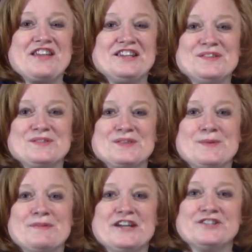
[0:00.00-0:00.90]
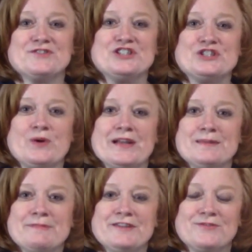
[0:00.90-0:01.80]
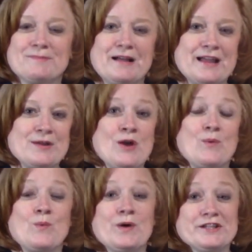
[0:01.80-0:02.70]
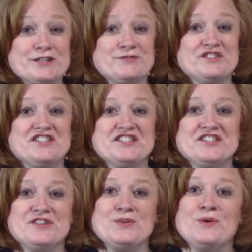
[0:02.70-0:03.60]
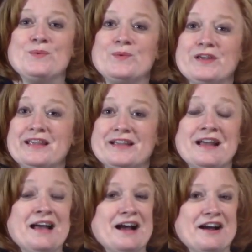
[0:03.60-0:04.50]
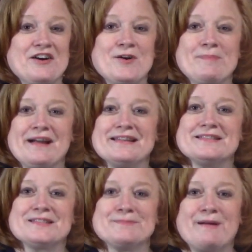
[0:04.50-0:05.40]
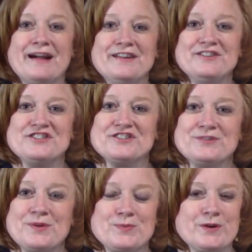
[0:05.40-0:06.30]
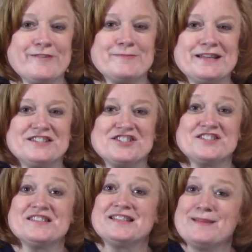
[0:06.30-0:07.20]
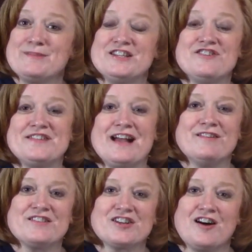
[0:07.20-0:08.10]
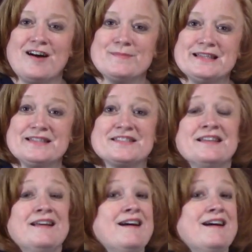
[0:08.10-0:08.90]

thank you so much for joining me for my What's for Dinner week. I hope I inspired you with one of my dishes. Let me know down in the comments.